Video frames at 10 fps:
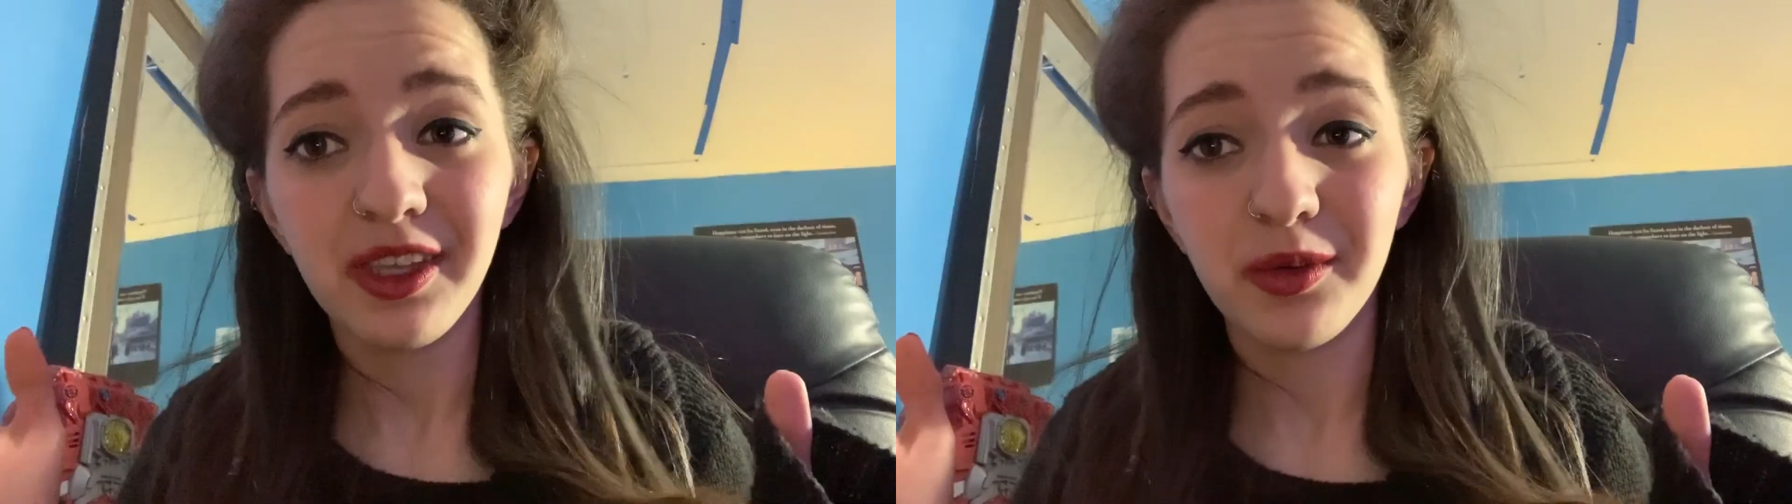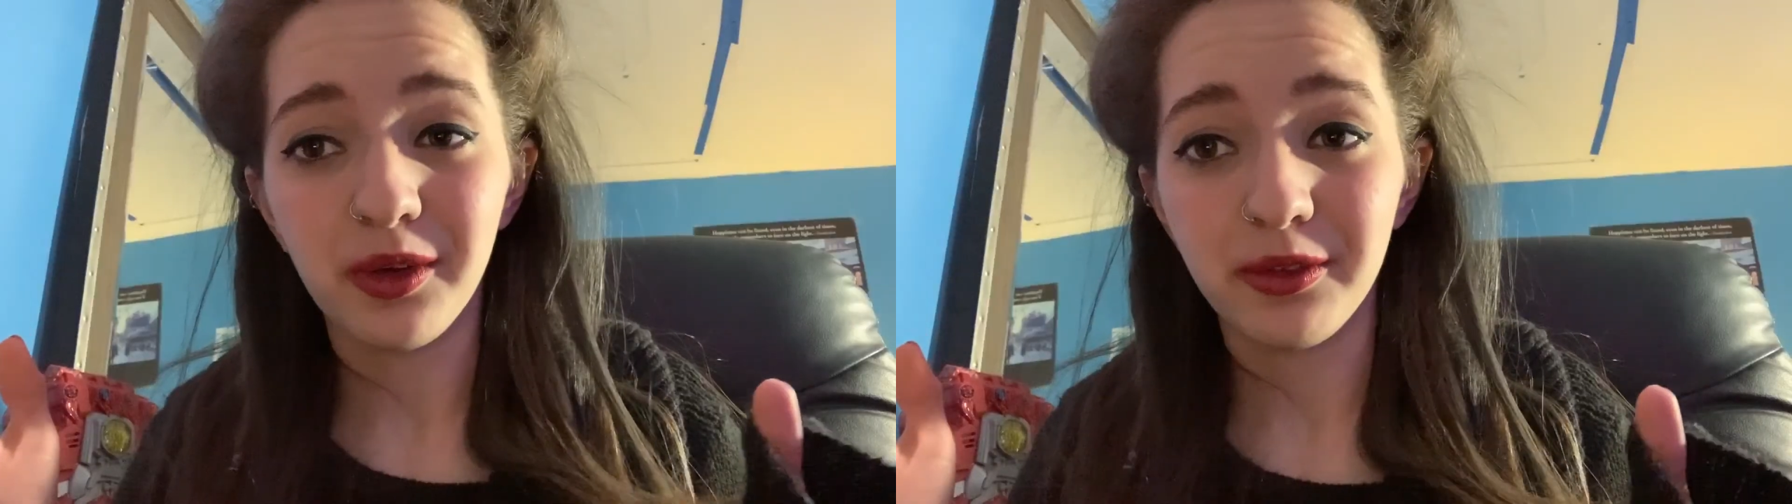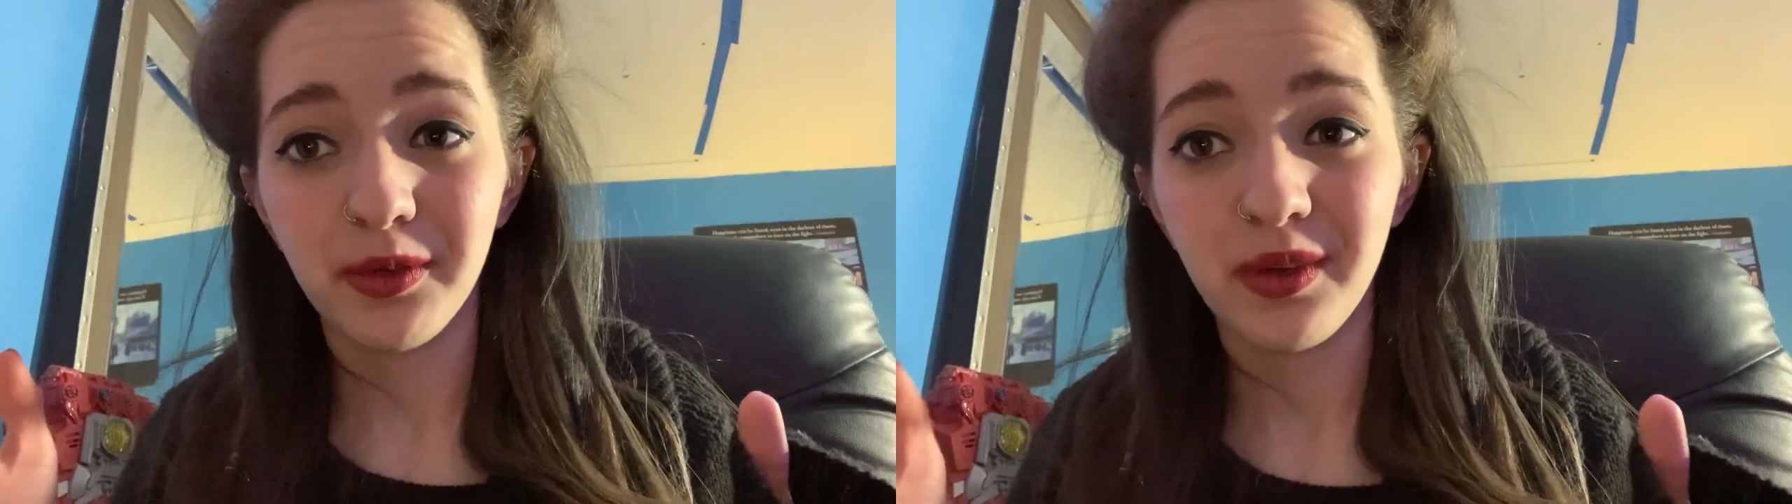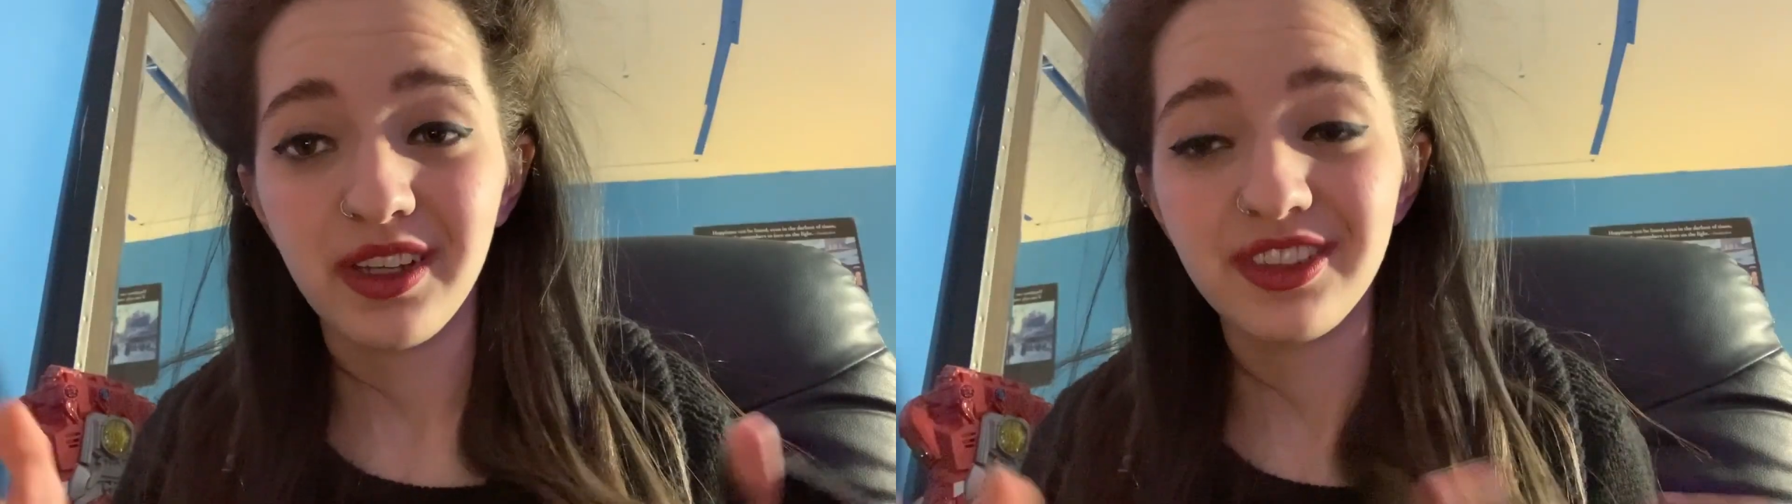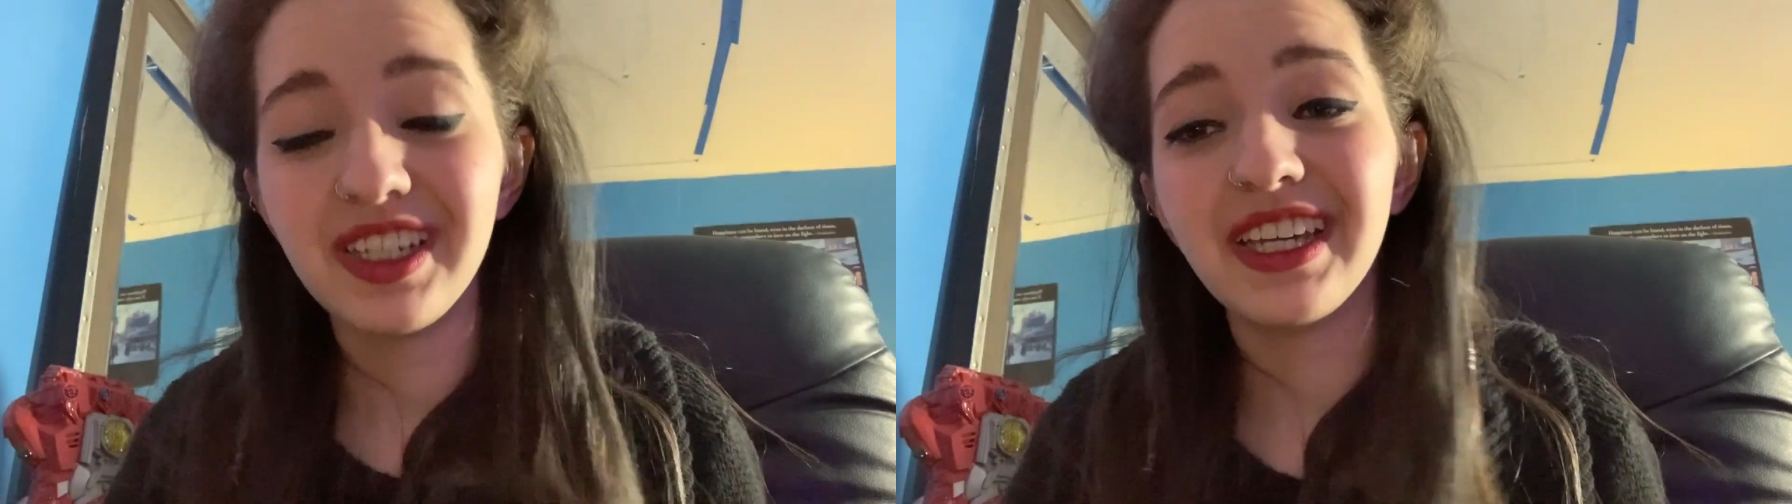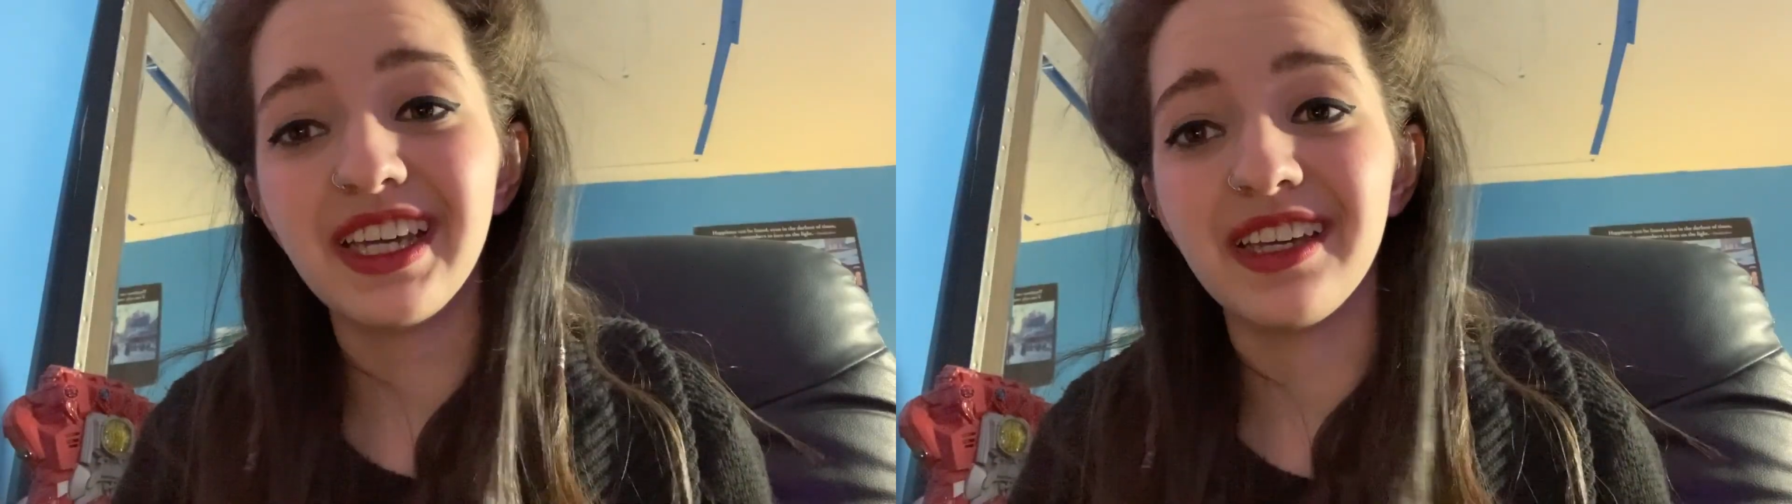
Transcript: you all for watching.